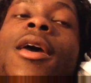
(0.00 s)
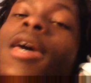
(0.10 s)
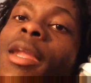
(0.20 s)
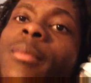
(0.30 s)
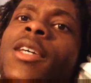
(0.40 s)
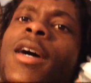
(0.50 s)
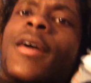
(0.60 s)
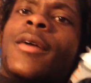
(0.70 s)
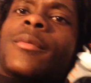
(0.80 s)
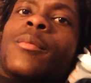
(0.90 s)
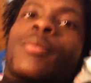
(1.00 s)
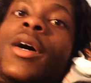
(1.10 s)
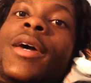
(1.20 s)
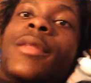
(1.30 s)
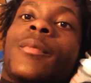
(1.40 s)
And I'm tired.
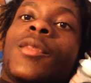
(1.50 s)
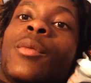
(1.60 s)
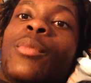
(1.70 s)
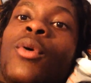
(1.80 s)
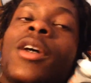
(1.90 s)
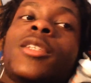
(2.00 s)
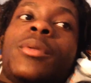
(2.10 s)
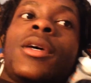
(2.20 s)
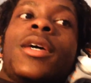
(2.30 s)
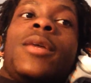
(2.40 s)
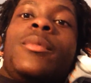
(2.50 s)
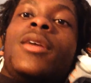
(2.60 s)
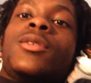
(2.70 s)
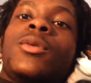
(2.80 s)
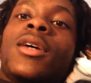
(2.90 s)
But your boy is playing NBA
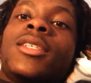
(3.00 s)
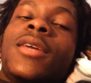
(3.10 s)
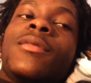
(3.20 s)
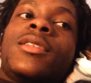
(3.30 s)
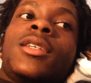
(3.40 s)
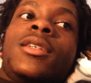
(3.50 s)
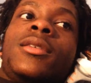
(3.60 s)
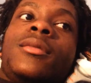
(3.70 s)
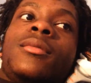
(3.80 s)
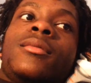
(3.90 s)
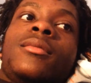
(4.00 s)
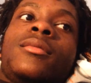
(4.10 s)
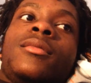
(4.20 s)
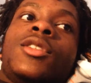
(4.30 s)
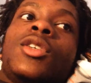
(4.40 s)
2K17.
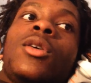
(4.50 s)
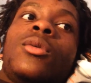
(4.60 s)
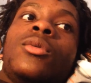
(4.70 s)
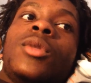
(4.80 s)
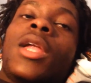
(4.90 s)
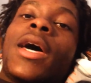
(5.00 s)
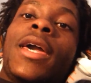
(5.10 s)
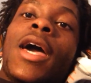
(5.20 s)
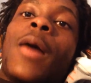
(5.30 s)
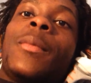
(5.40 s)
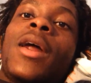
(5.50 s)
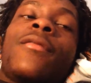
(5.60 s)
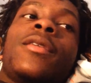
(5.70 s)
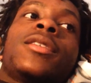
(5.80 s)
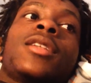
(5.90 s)
So, like, I'm not
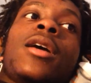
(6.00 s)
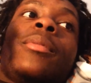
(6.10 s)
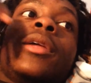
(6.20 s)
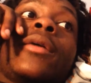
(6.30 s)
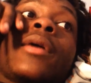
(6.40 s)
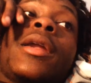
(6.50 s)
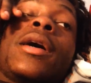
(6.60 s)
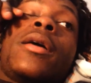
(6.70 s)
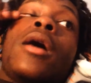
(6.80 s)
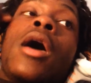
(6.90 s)
finna stop playing right now.